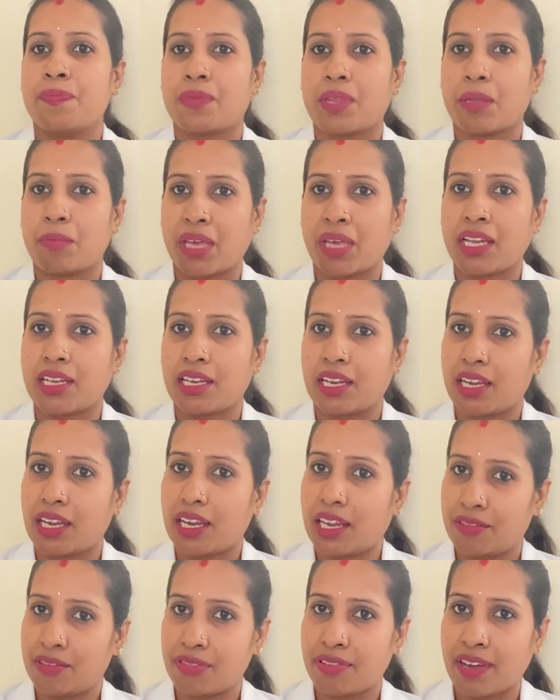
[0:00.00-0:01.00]
but
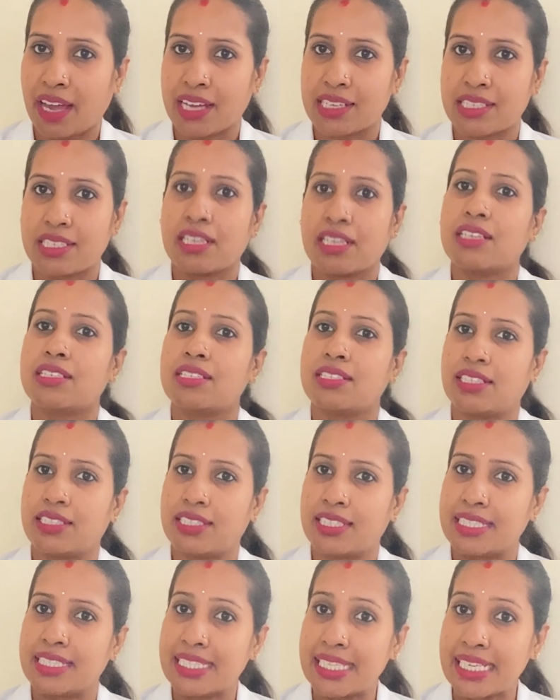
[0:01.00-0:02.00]
in fact
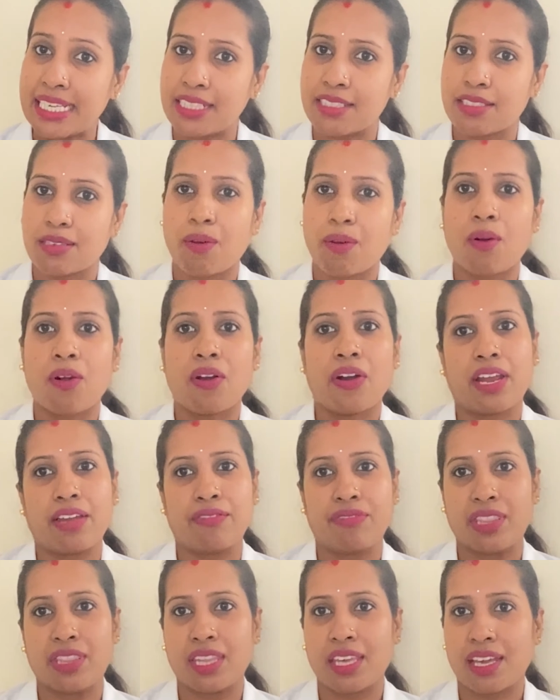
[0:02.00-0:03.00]
certain teens or
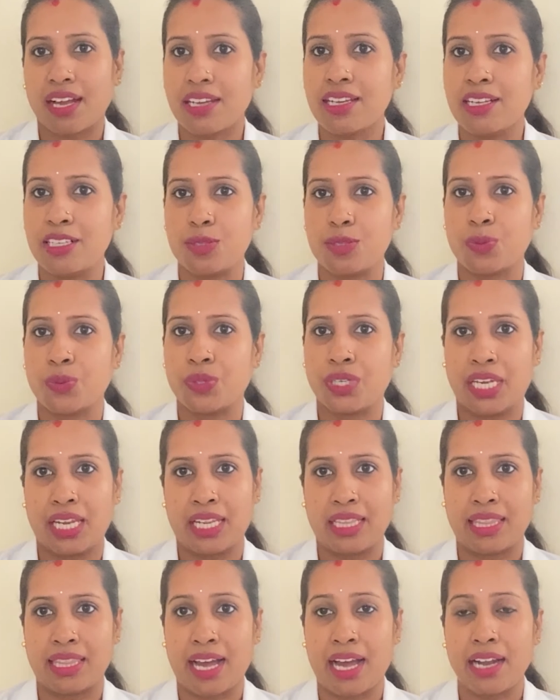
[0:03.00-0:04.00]
even the adults would
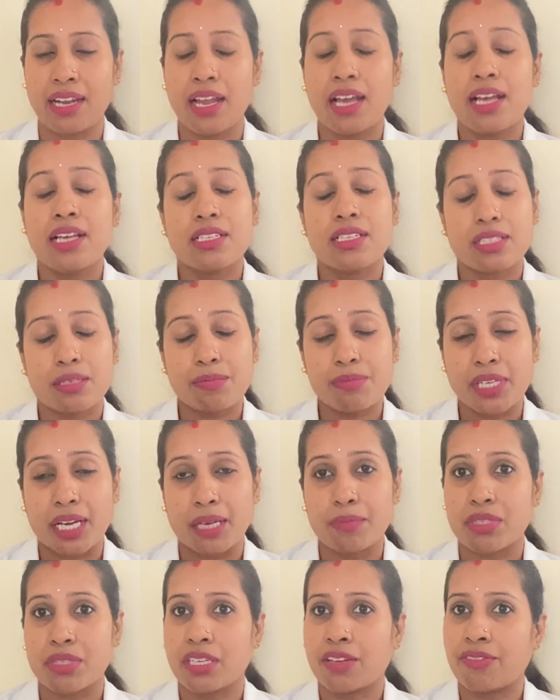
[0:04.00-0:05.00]
need that.
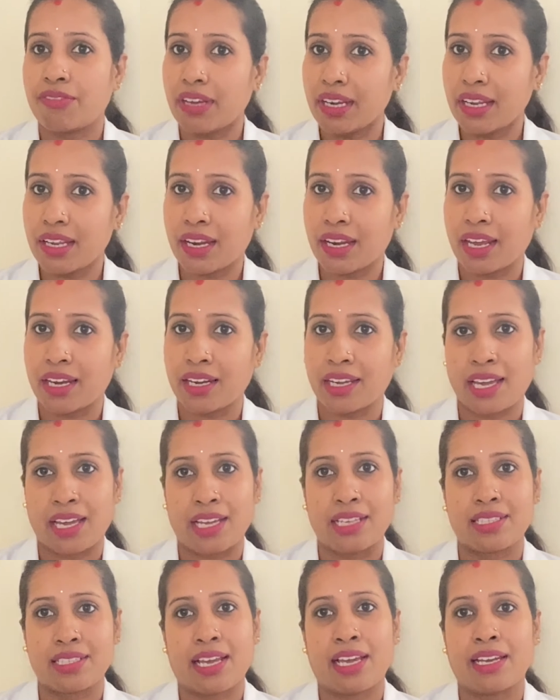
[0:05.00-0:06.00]
Sometimes in a very rare
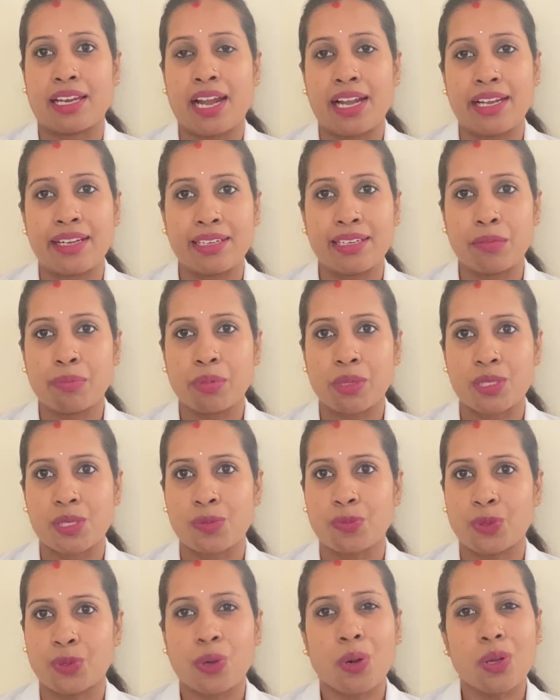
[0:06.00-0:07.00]
case an elderly person
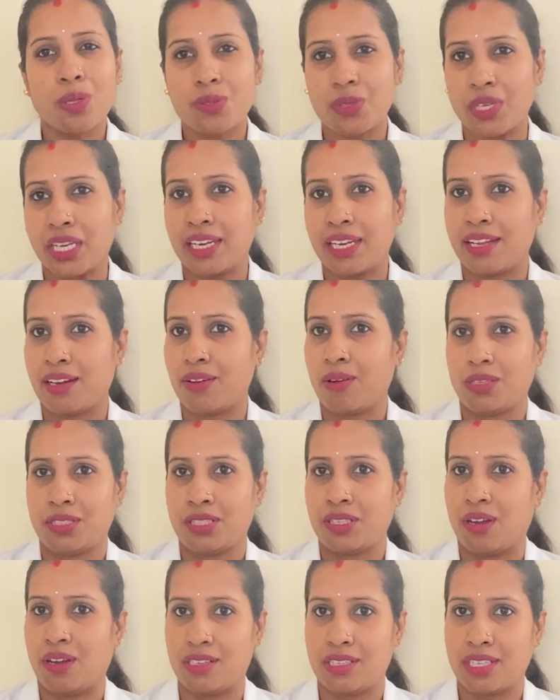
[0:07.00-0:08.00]
would also need an
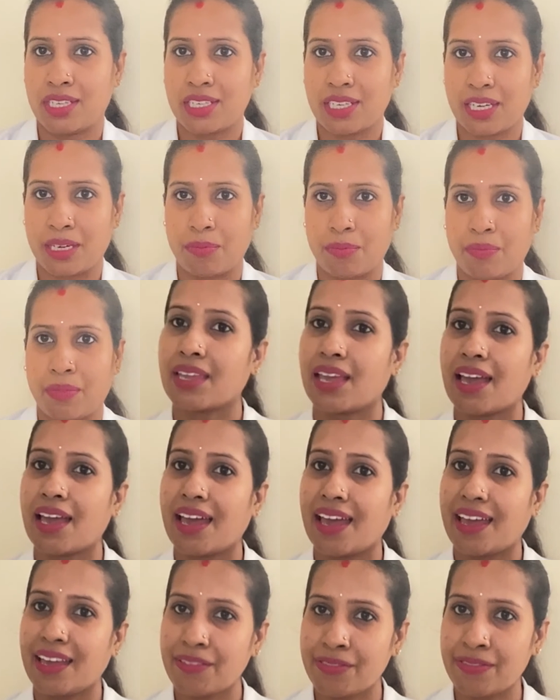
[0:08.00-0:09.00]
orthodontic treatment.
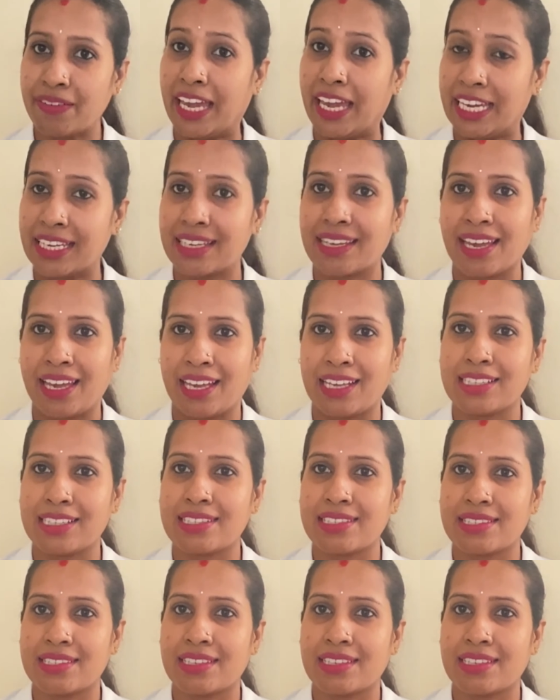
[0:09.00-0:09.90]
If in case